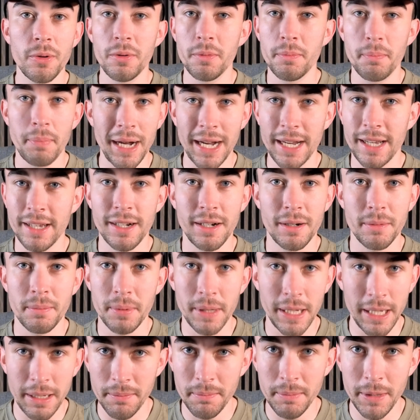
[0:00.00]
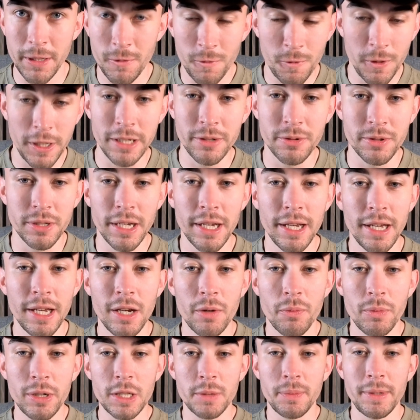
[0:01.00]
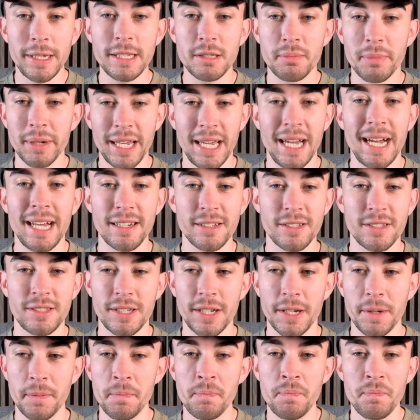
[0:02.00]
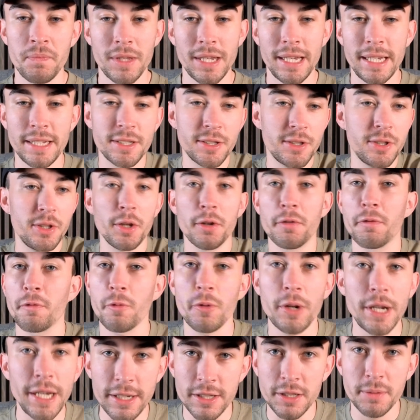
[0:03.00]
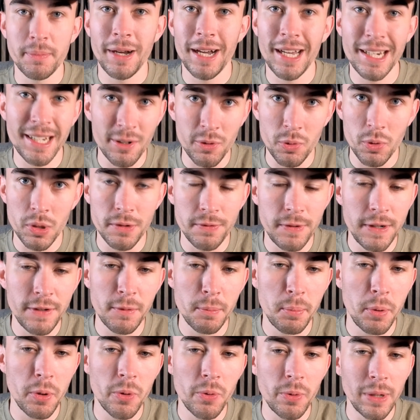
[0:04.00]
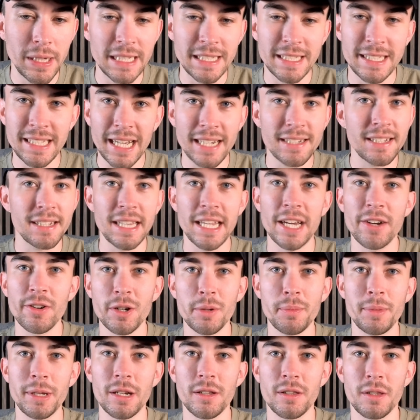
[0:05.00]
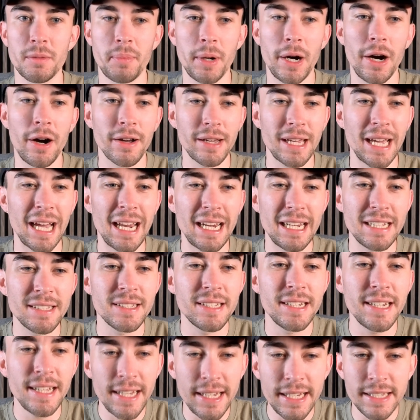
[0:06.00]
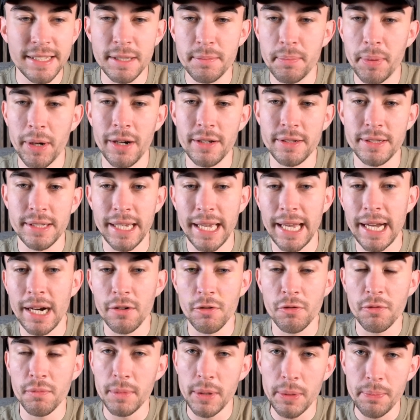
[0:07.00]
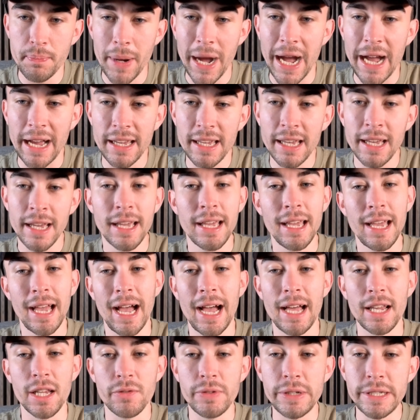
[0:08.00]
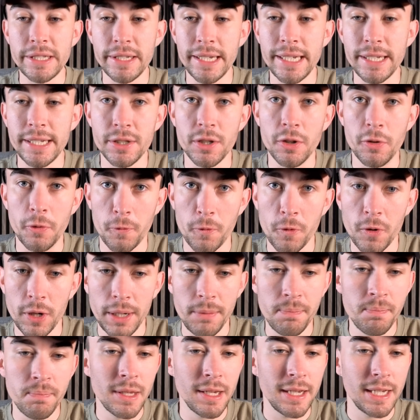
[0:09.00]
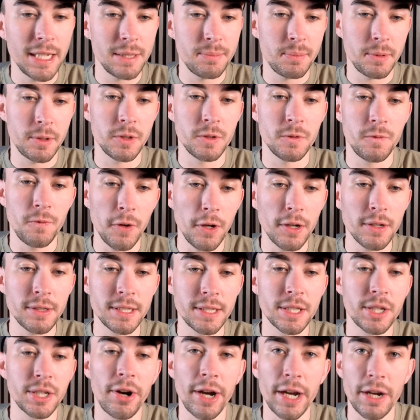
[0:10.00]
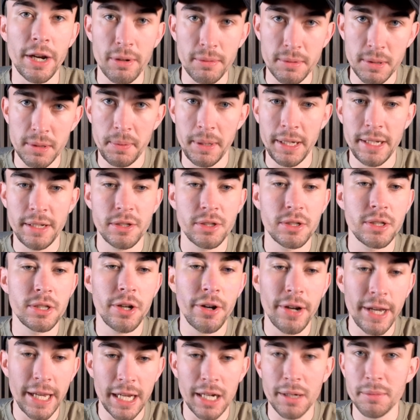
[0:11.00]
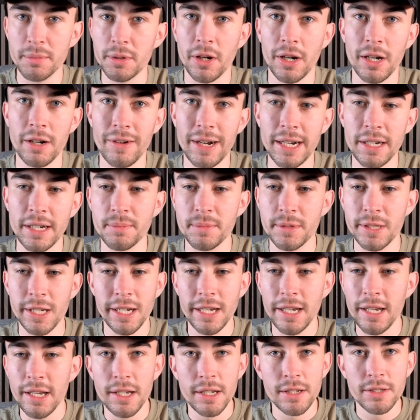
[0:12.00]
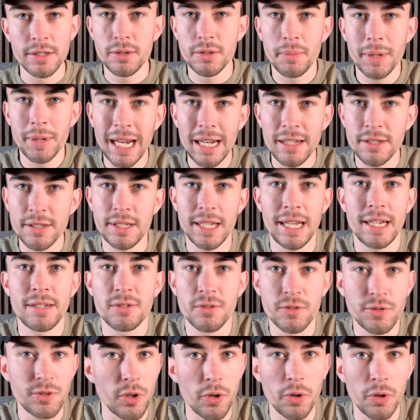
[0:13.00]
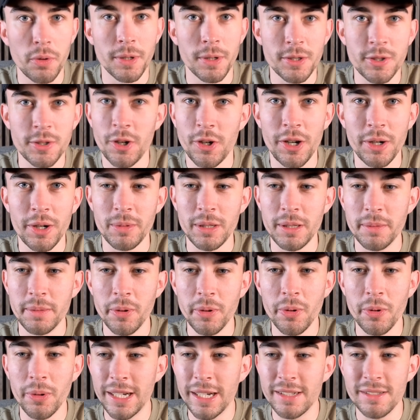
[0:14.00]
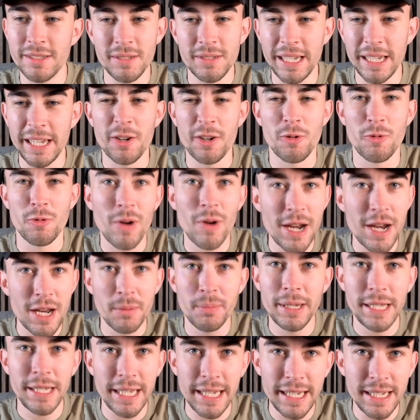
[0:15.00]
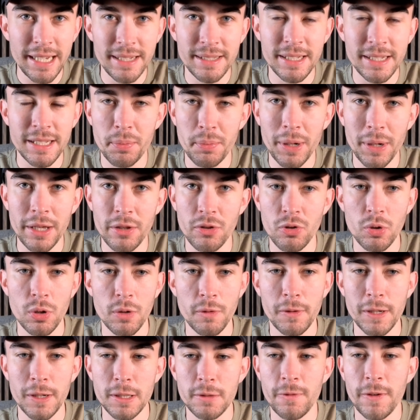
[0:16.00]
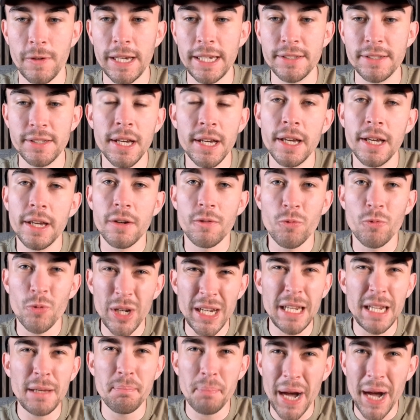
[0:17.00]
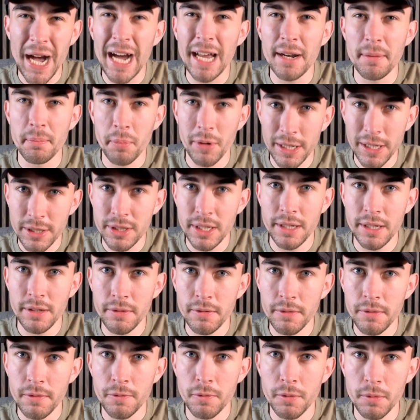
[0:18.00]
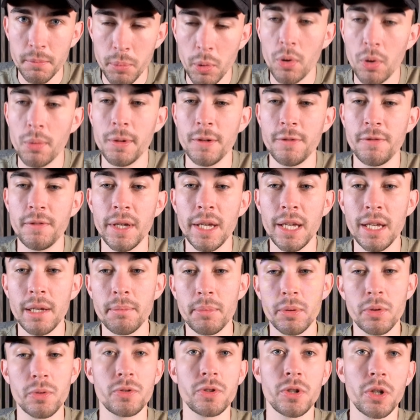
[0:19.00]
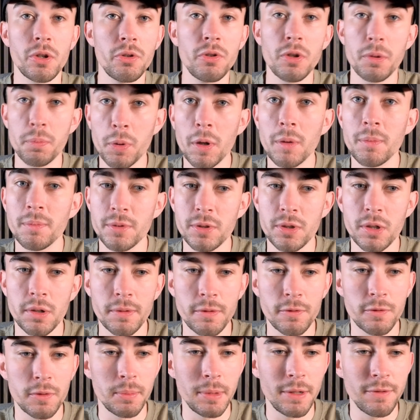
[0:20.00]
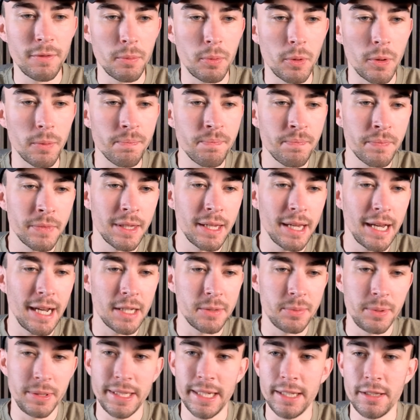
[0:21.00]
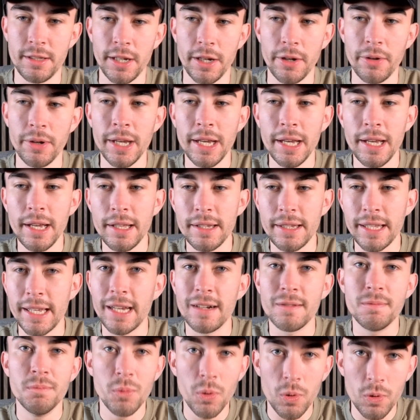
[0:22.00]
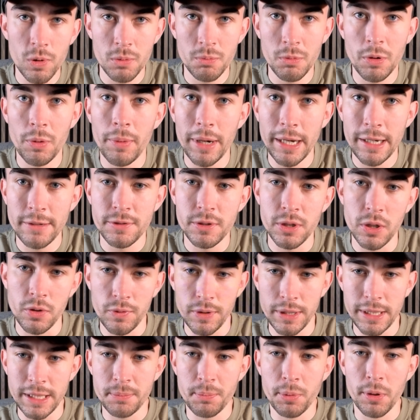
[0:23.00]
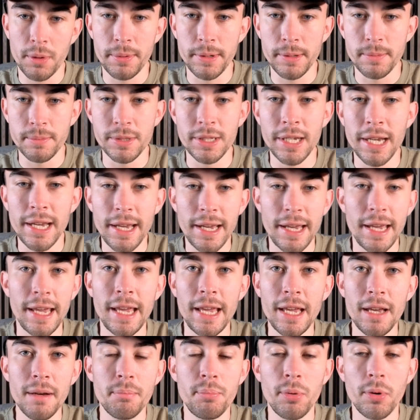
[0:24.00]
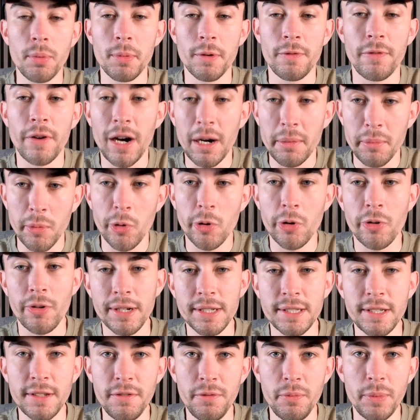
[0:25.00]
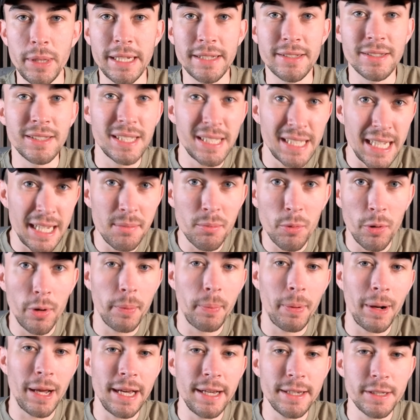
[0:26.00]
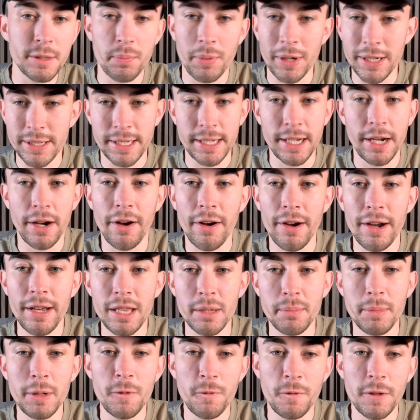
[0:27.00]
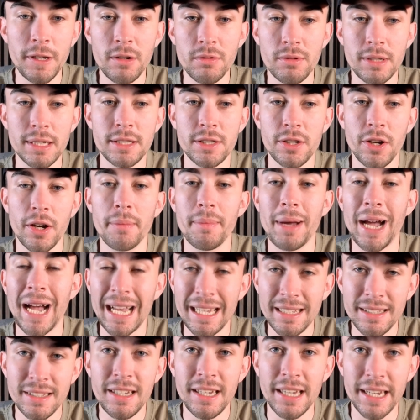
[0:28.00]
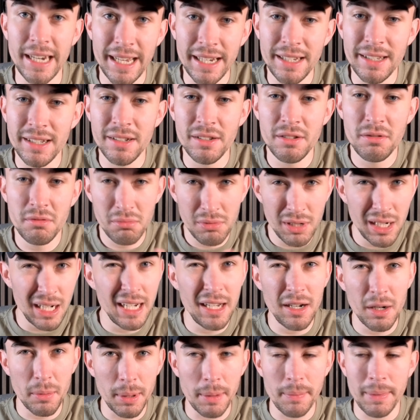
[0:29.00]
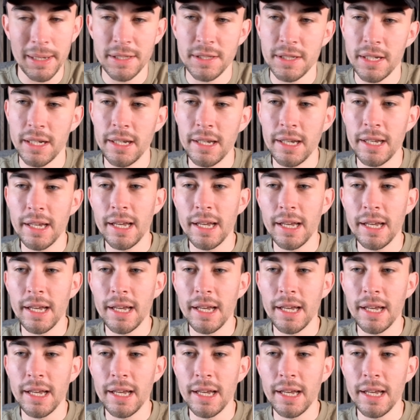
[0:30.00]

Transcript: backup in midfield, which means McAllister is the freest man in all of Liverpool. He's standing there in the middle of the park and it's an easy pass to get out from the back. And the reason he's so free is because Vert is higher up the pitch, tying up Tyler Adams. So McAllister has so much time on the ball and it's incredibly easy to play through the first phase. Really bad pressing from Bournemouth, but also good problem solving from Liverpool. As we said though, they have more than one way of solving these problems. Here, Bournemouth are more aggressive. We can see more players pressing high. The midfield this time has connected a little bit better.